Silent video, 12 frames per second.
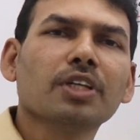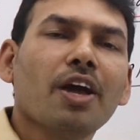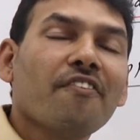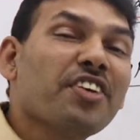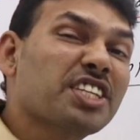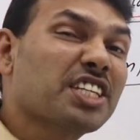
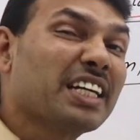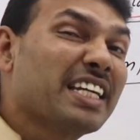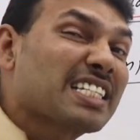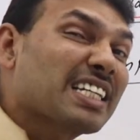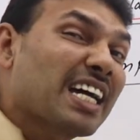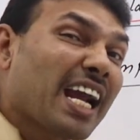which
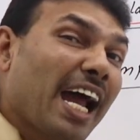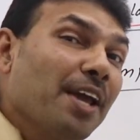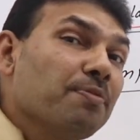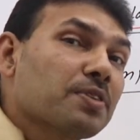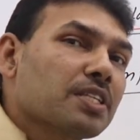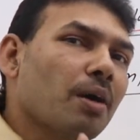
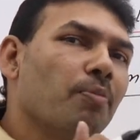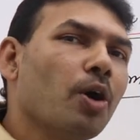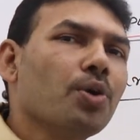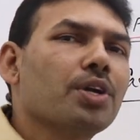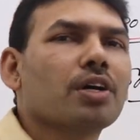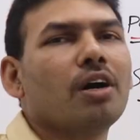describes
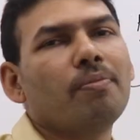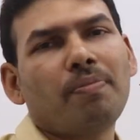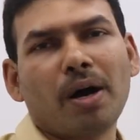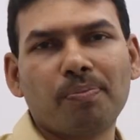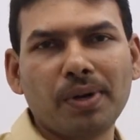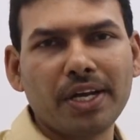about
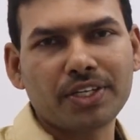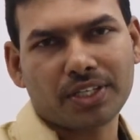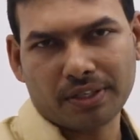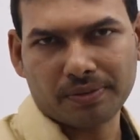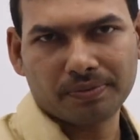population.